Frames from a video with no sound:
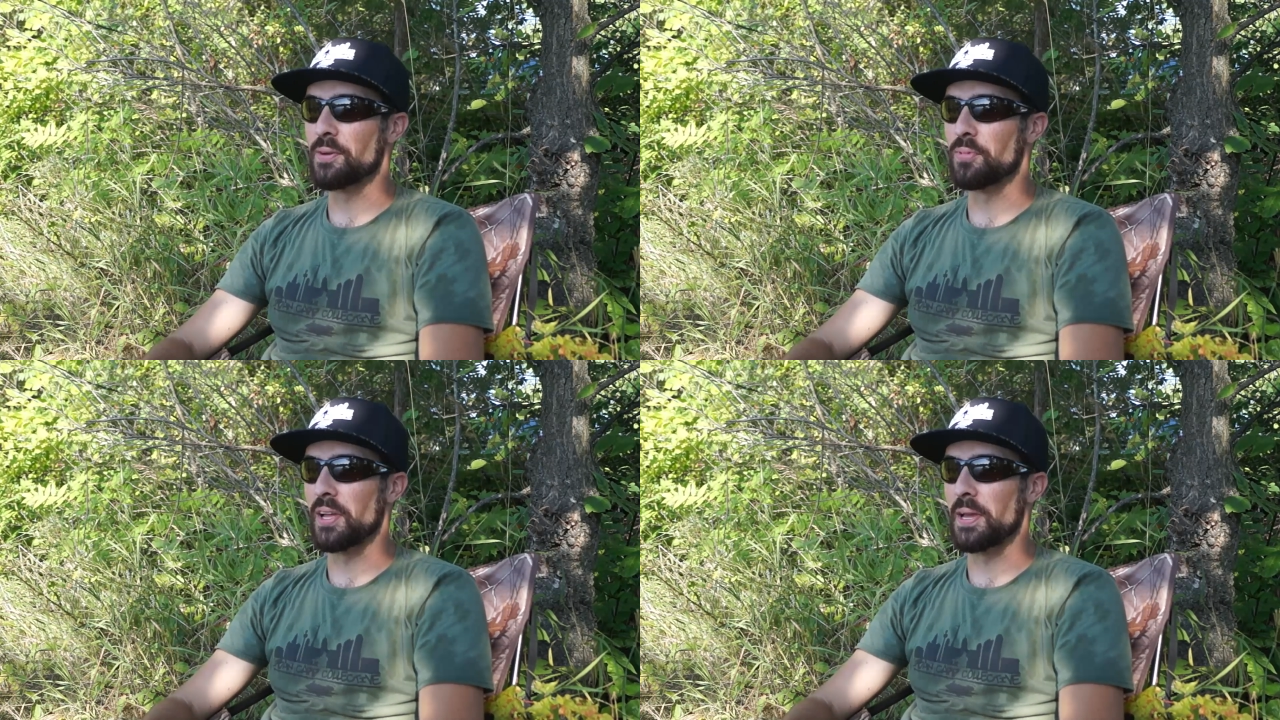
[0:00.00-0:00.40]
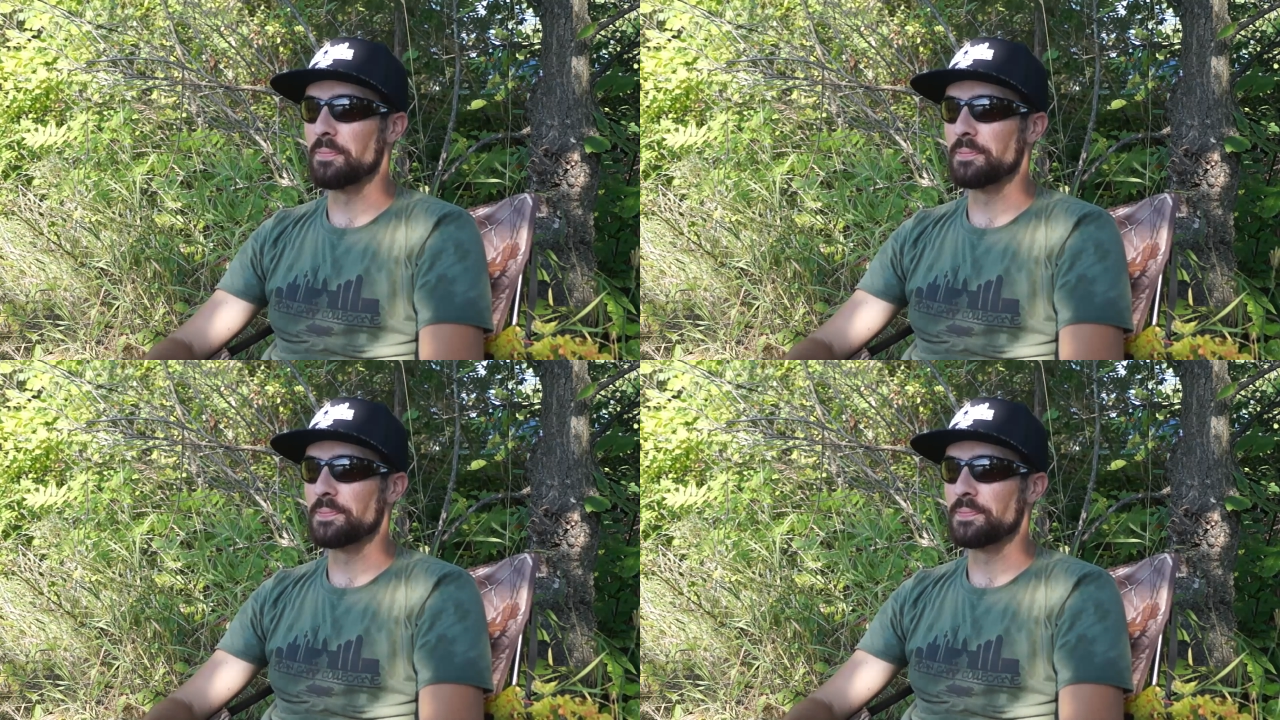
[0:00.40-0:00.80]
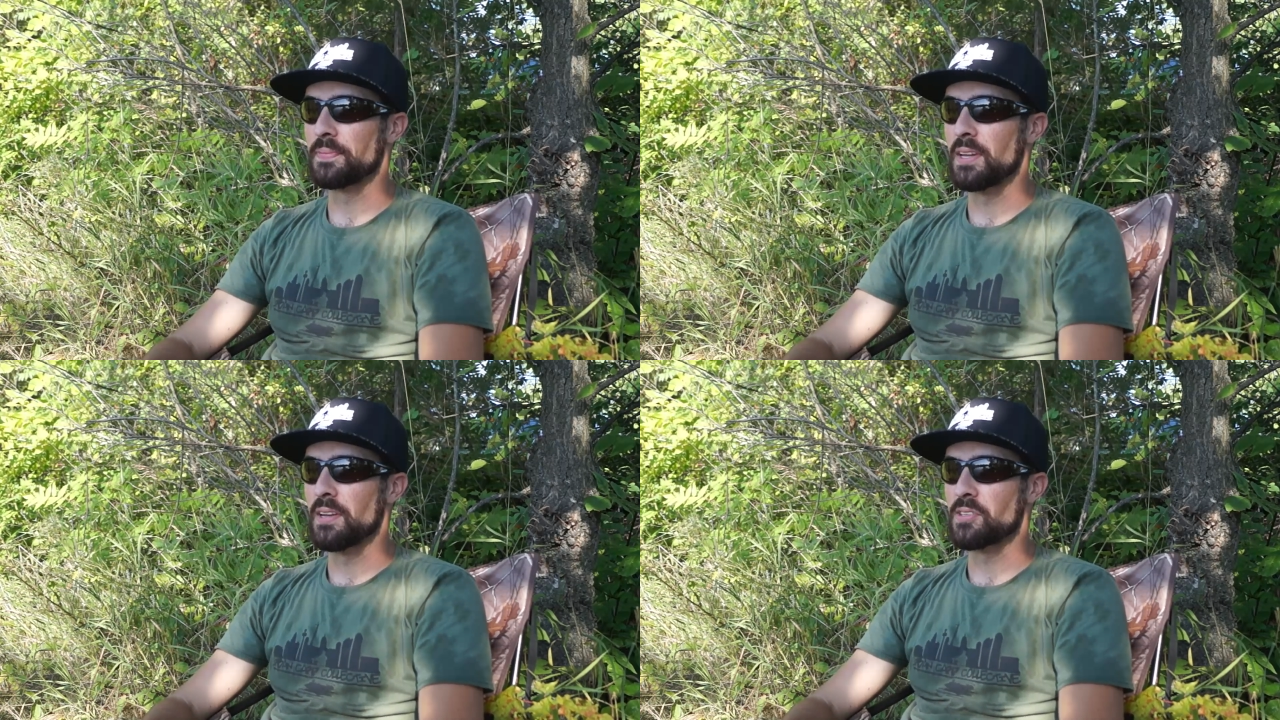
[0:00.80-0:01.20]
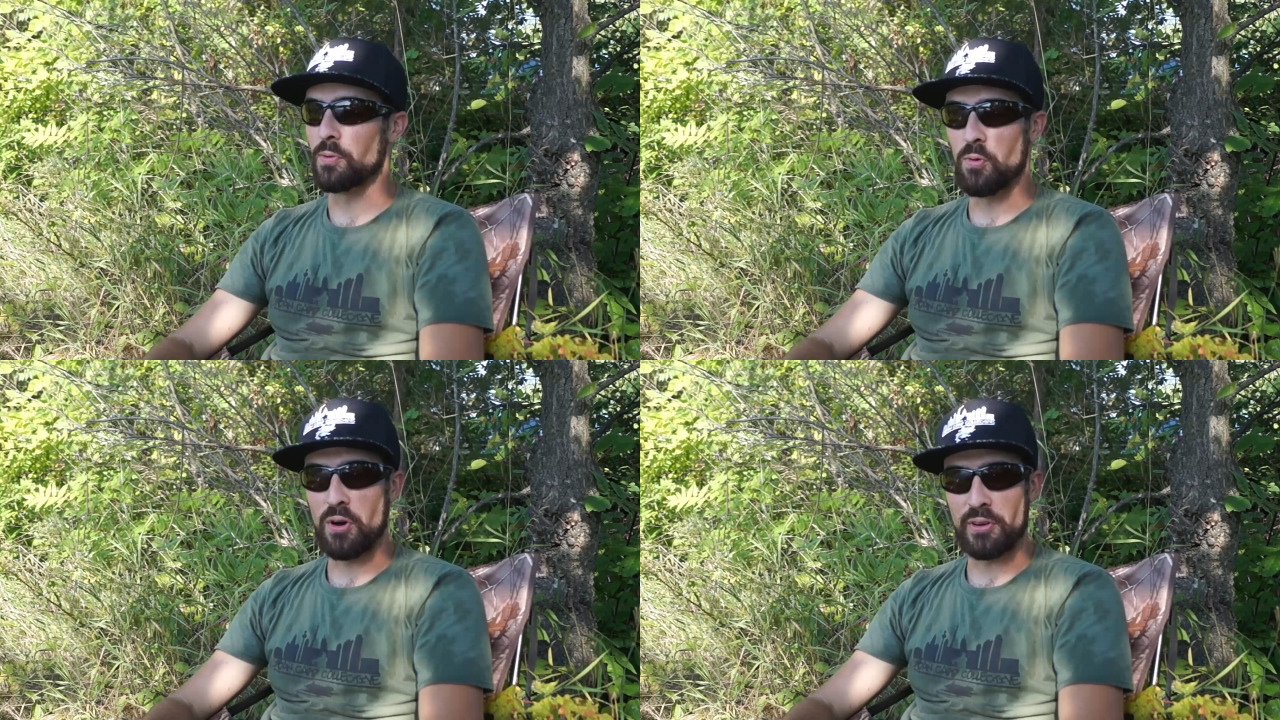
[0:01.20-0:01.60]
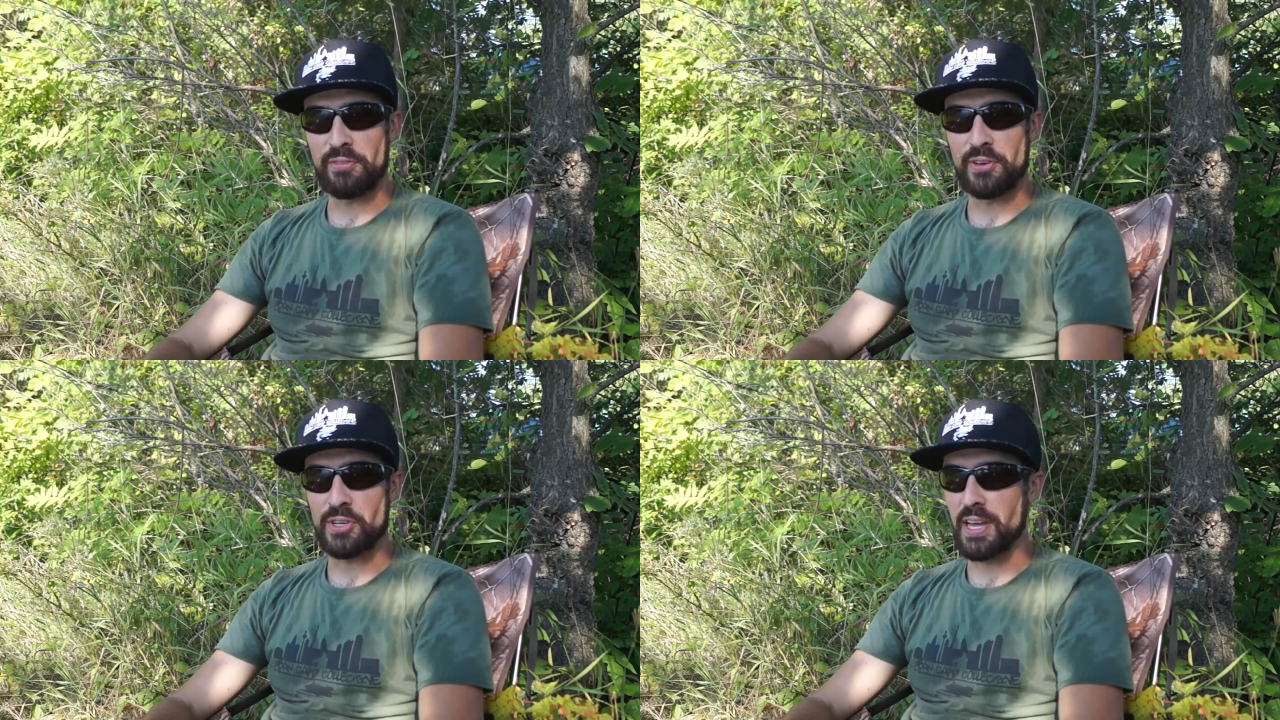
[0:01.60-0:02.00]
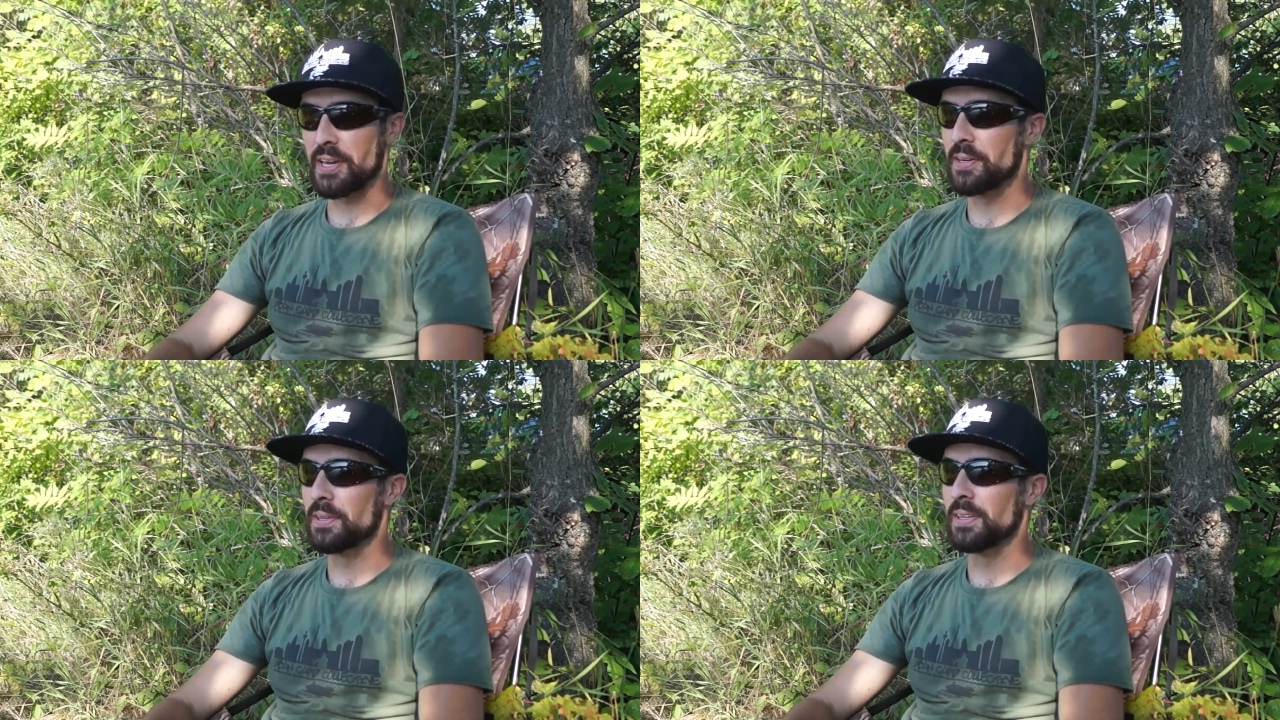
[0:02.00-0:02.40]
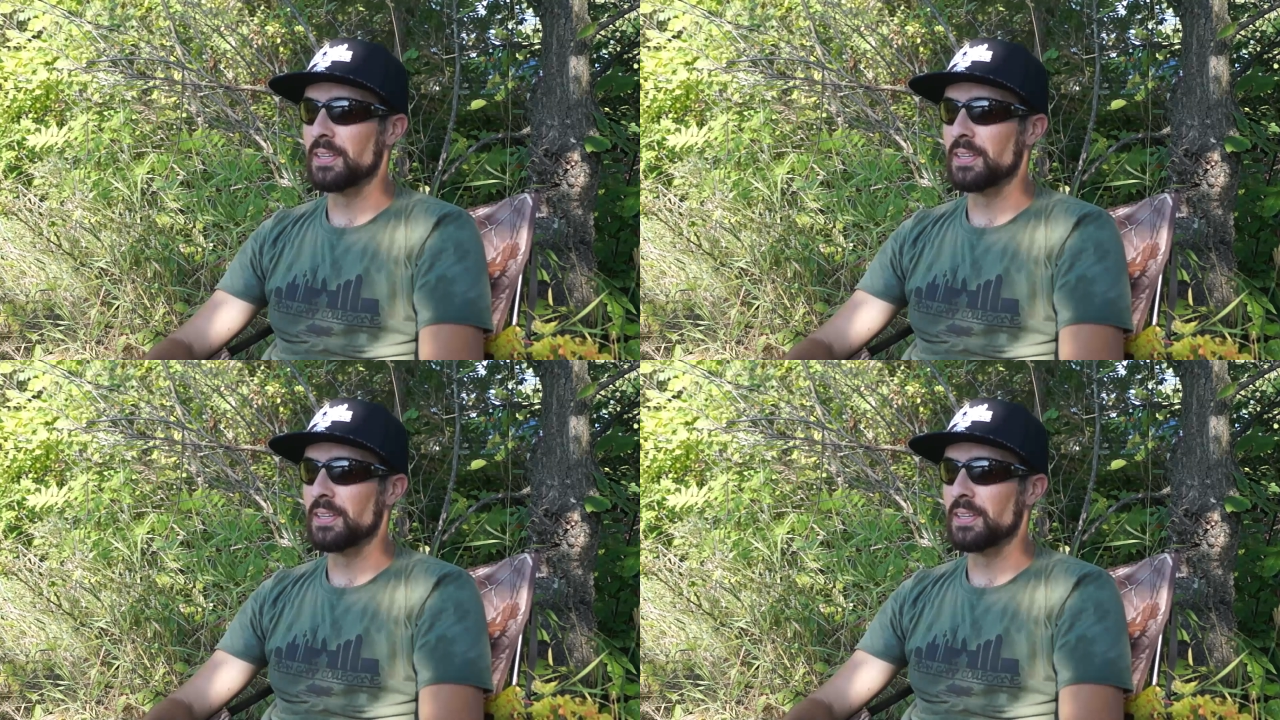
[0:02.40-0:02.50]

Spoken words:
complain. Some quality fish landed.